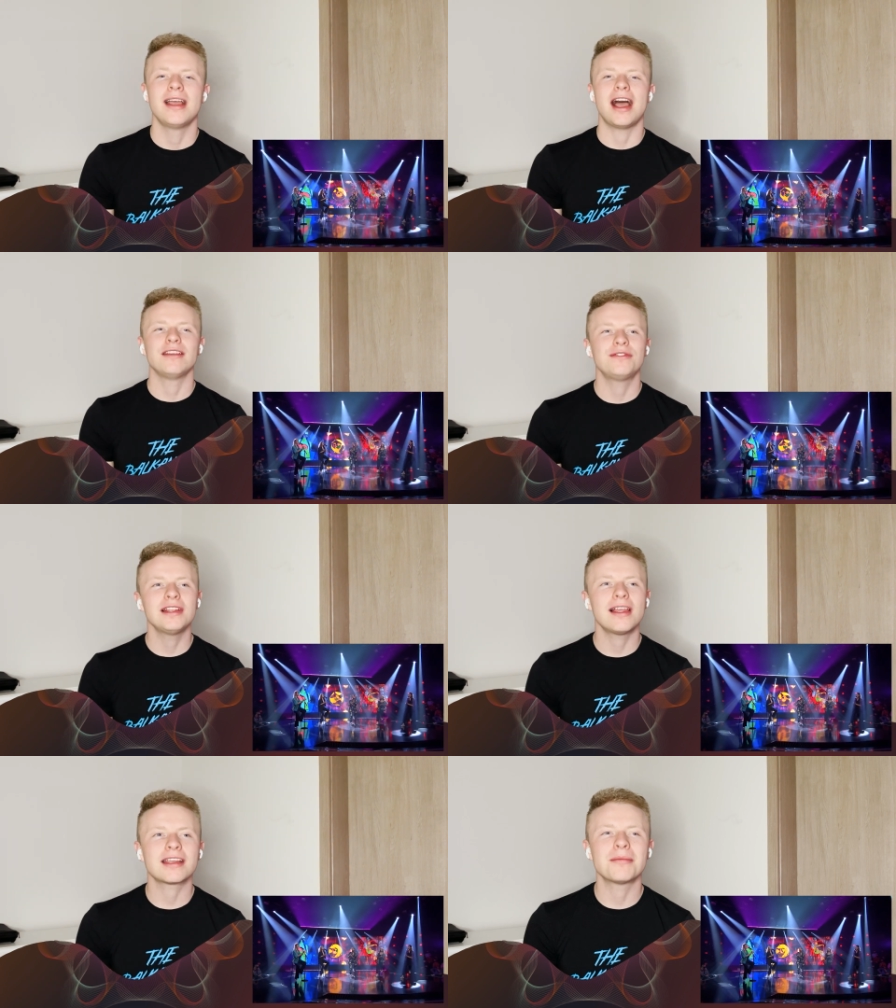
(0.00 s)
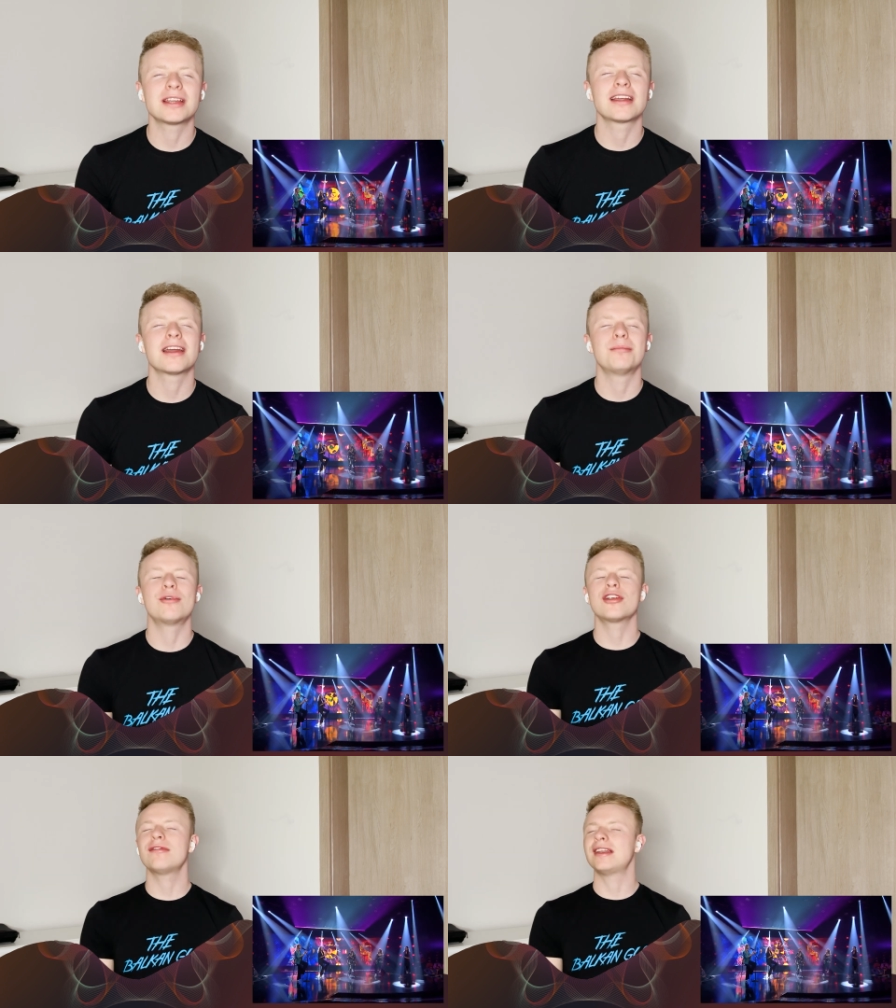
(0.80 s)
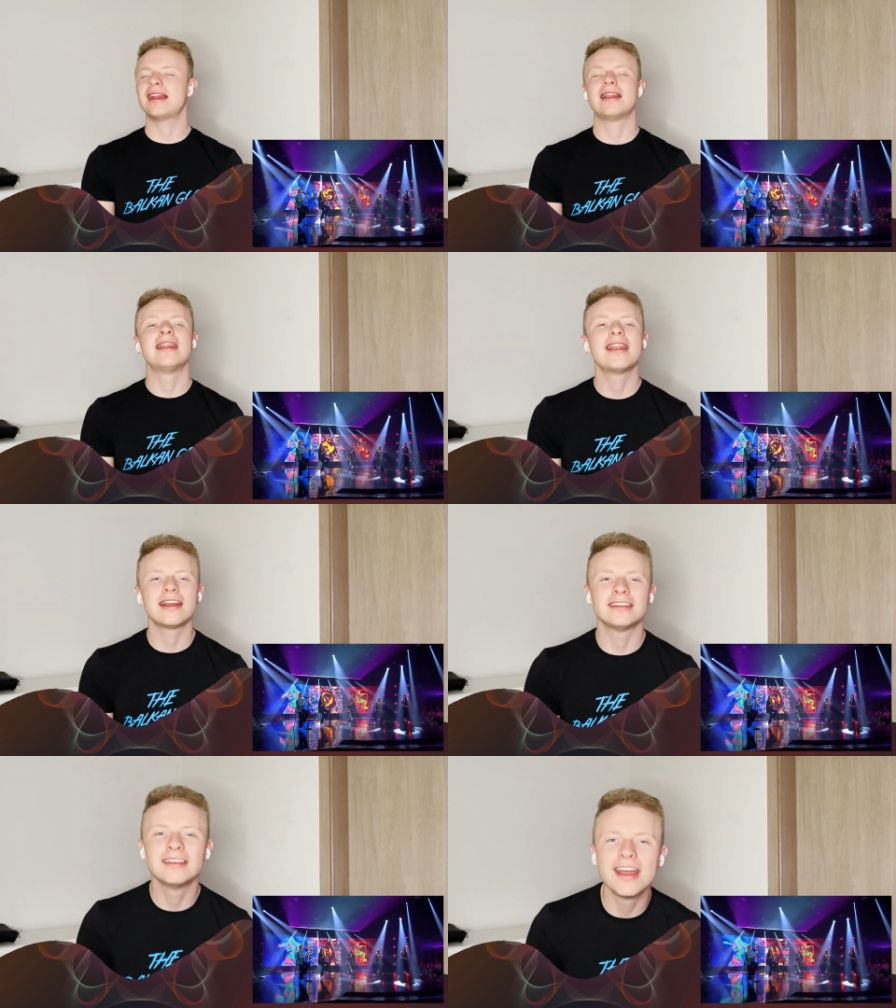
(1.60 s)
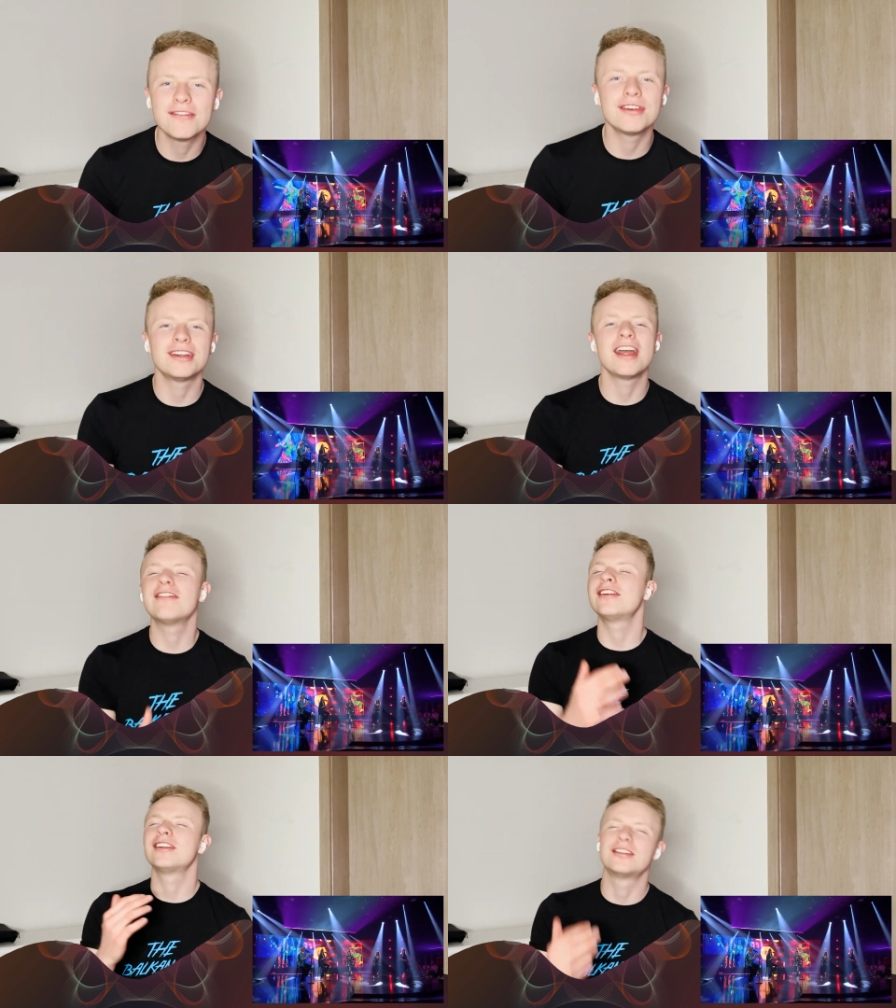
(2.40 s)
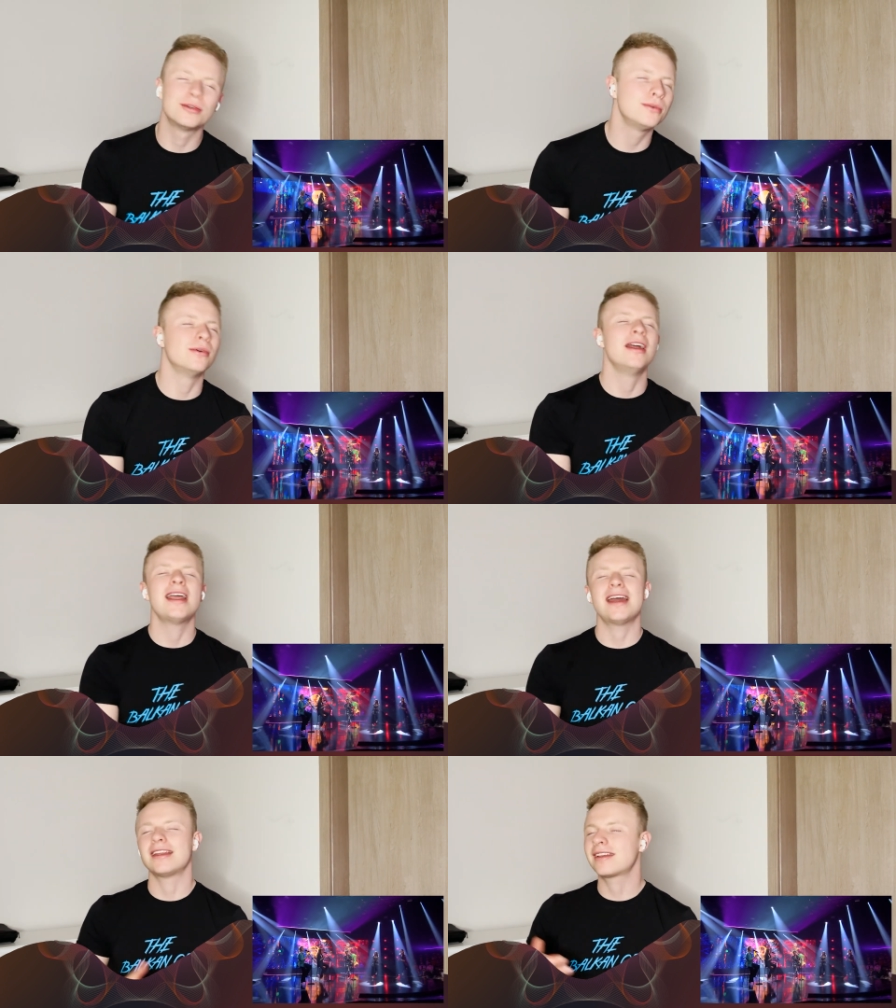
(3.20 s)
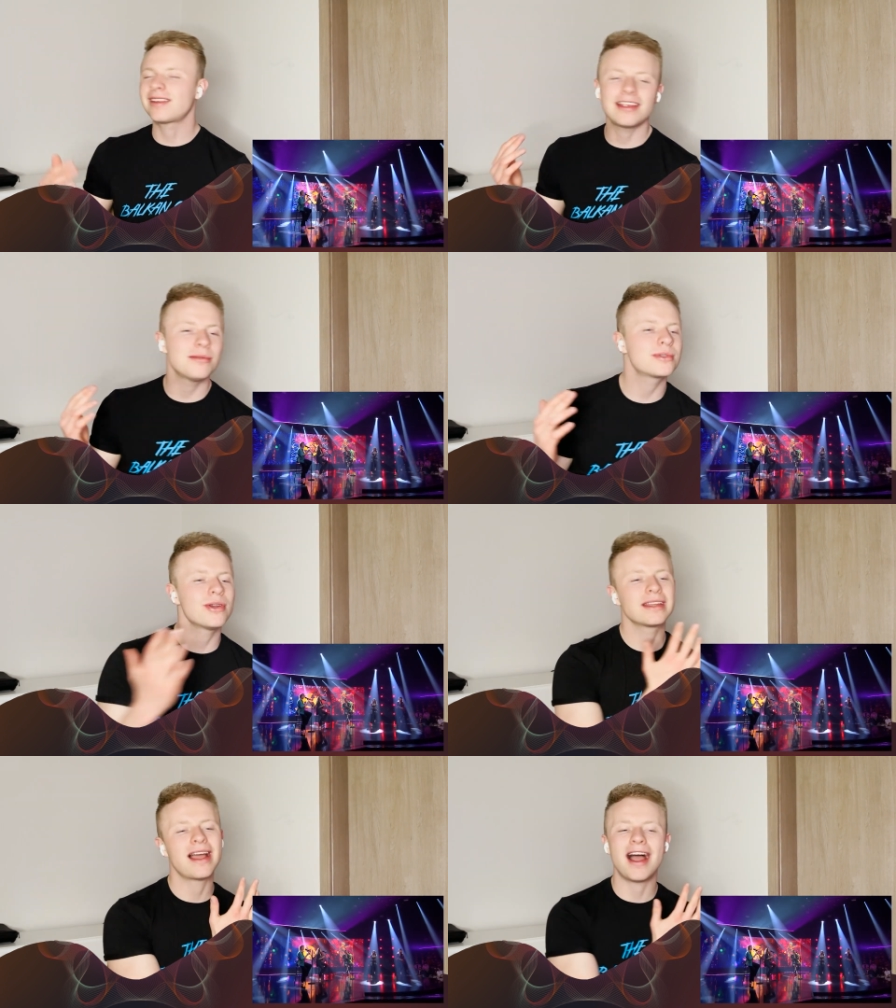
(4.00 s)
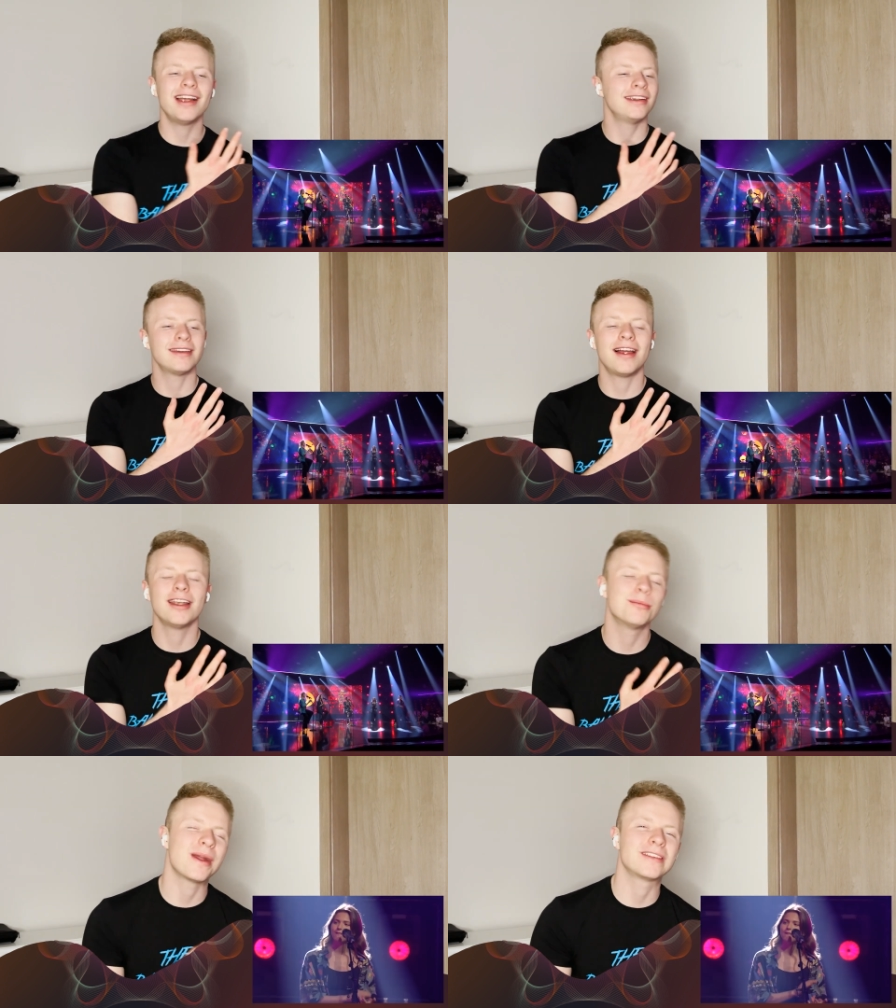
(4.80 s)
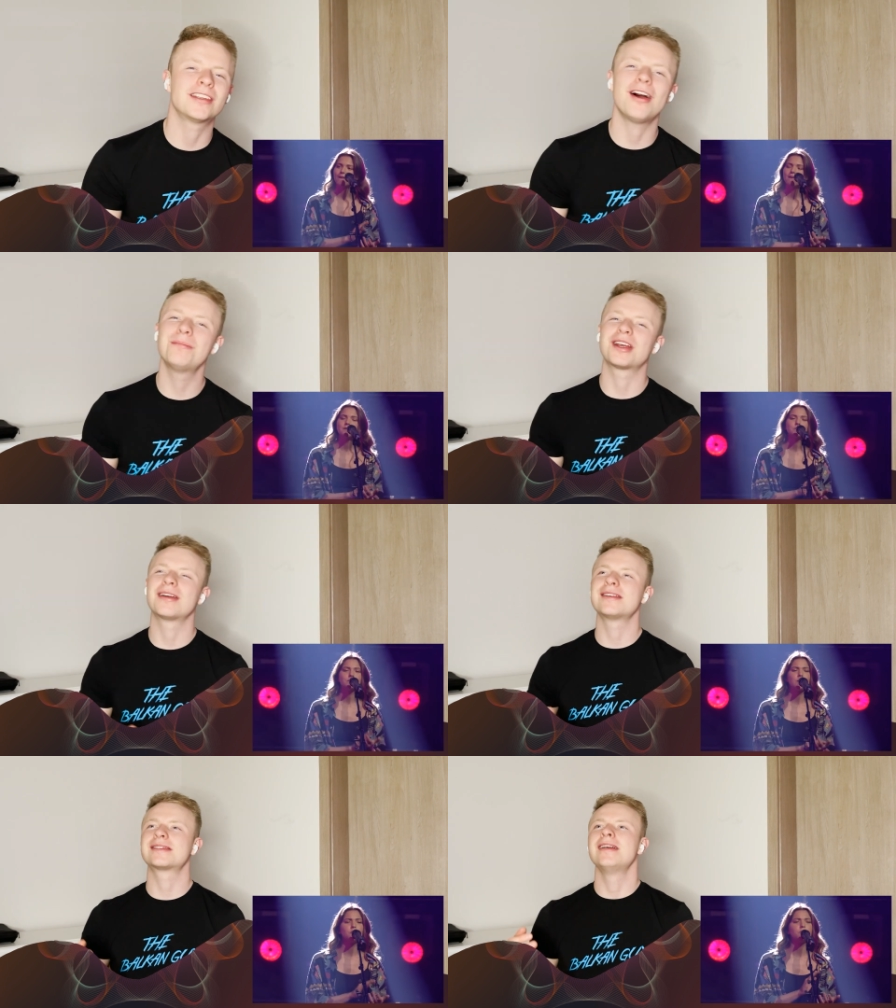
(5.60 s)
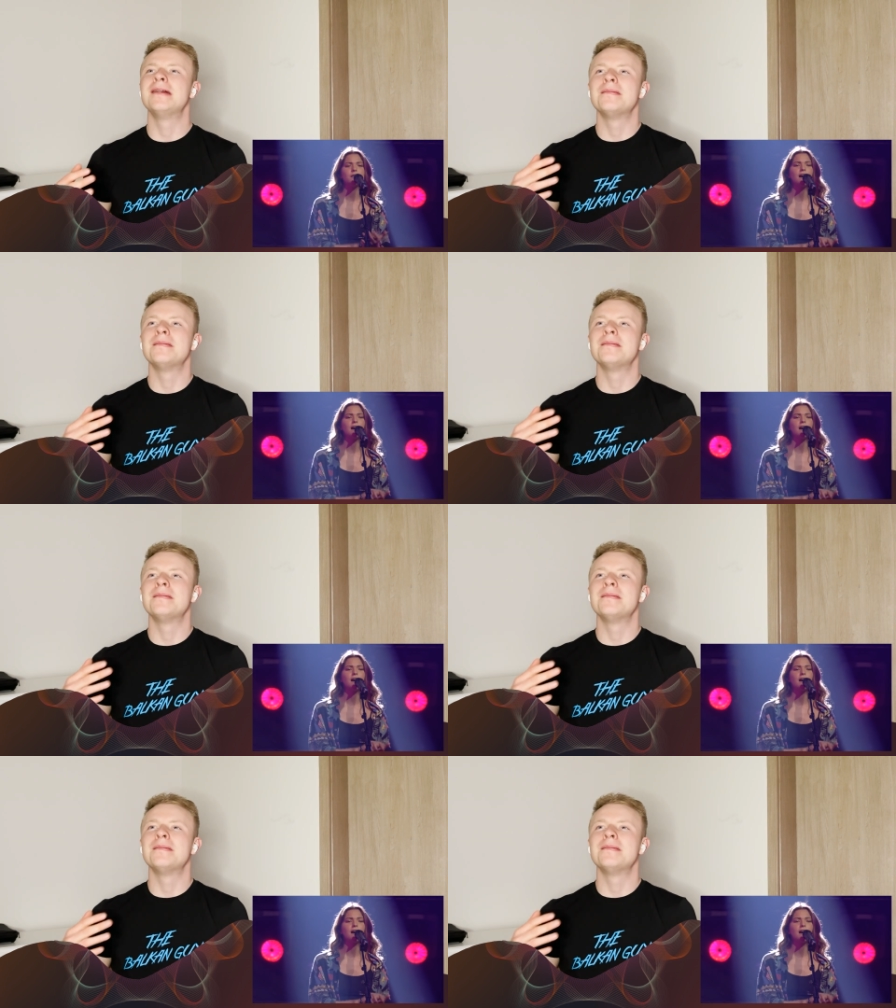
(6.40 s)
I feel like I'm gonna get bored of it, and then I never do, and it keeps going higher and higher in my top, because